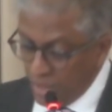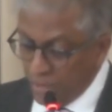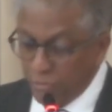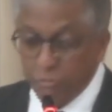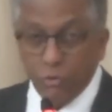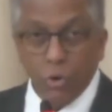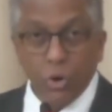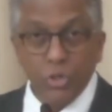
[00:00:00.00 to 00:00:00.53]
The
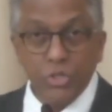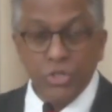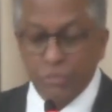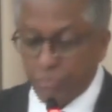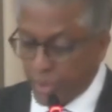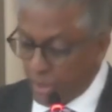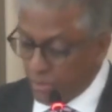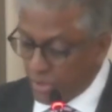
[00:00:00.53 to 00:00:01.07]

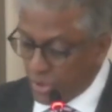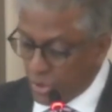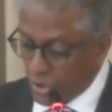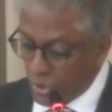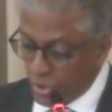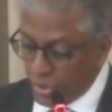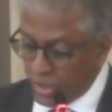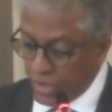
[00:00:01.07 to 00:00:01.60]
forced
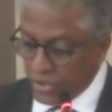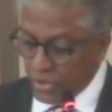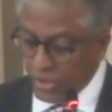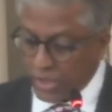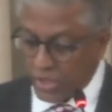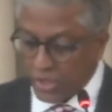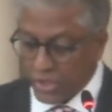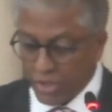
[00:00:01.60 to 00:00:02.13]
premature
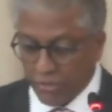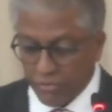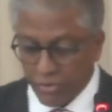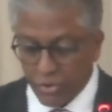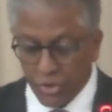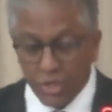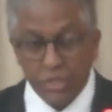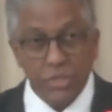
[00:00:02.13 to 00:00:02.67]
introduction of
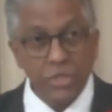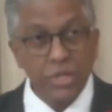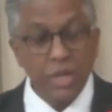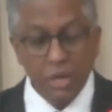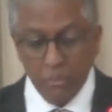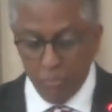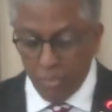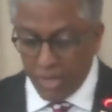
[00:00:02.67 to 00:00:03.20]
CROSS
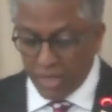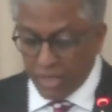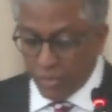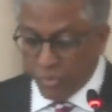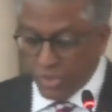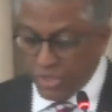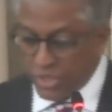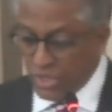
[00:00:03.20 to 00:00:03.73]
meant
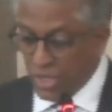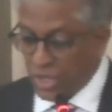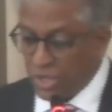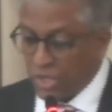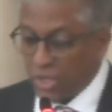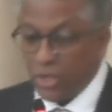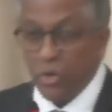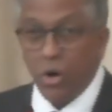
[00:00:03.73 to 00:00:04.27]
it was
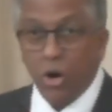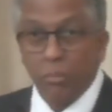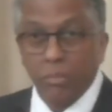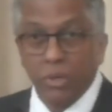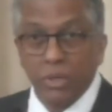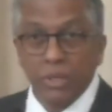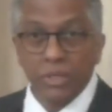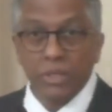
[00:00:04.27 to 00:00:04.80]
essentially
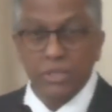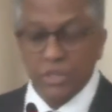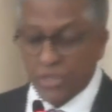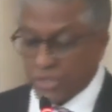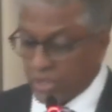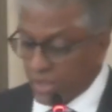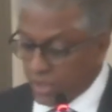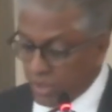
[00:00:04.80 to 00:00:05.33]
hobbled in its
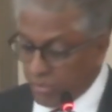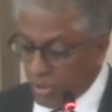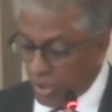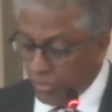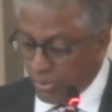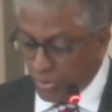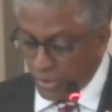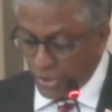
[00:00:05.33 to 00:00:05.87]
startup
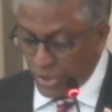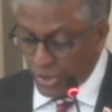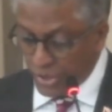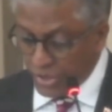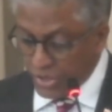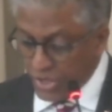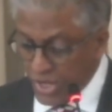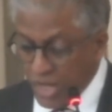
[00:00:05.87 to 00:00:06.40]

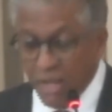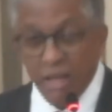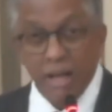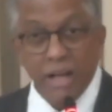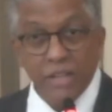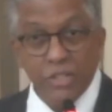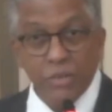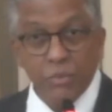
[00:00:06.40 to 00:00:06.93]
operations
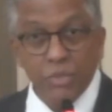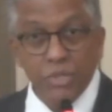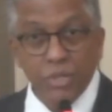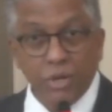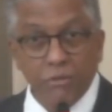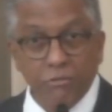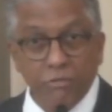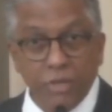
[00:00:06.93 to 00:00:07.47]
as it was
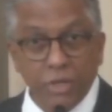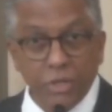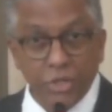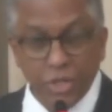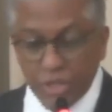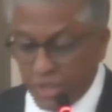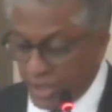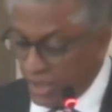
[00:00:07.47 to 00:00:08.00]
not
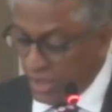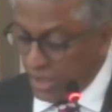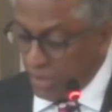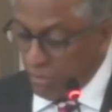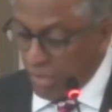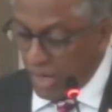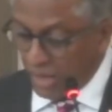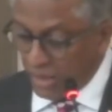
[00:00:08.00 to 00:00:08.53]
functioning in
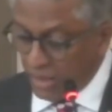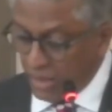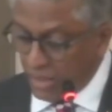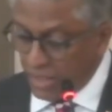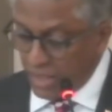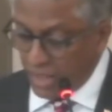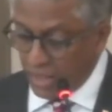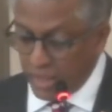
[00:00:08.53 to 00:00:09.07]
the manner
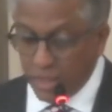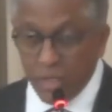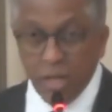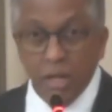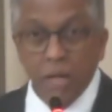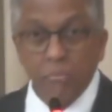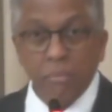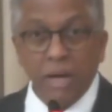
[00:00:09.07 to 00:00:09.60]
intended
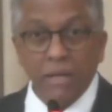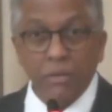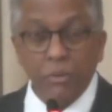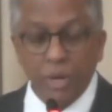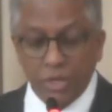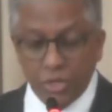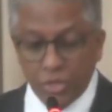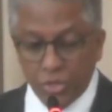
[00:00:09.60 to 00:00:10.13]
by the
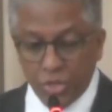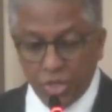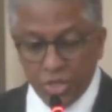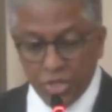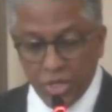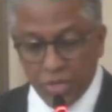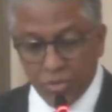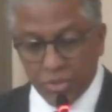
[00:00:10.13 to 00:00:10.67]
Registrar
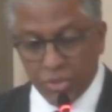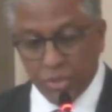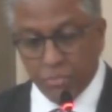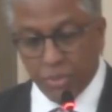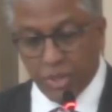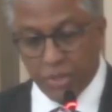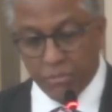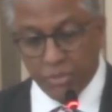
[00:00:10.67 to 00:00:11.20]
General's
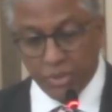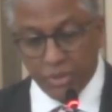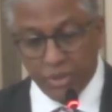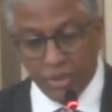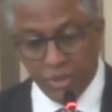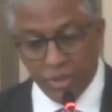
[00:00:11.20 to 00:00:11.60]
Department.